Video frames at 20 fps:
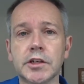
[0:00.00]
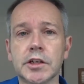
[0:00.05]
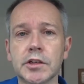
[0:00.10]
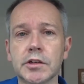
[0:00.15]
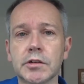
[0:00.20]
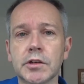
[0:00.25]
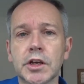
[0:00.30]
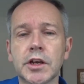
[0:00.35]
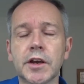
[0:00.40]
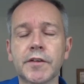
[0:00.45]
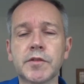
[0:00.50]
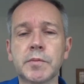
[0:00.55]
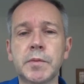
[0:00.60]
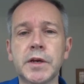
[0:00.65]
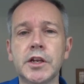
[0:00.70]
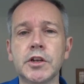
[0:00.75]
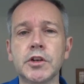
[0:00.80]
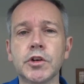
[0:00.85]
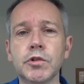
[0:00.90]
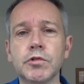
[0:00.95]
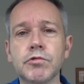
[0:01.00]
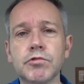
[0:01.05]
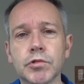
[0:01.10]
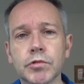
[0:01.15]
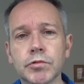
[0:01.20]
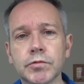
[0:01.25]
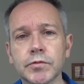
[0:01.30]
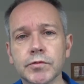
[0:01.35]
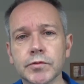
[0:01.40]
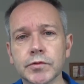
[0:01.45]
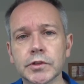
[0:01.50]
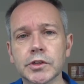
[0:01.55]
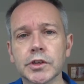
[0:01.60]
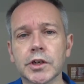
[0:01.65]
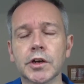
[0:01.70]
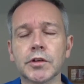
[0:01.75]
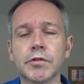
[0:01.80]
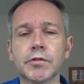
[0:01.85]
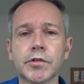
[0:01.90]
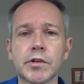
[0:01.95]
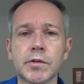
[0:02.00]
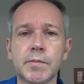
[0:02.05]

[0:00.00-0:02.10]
You have to be neutral to go through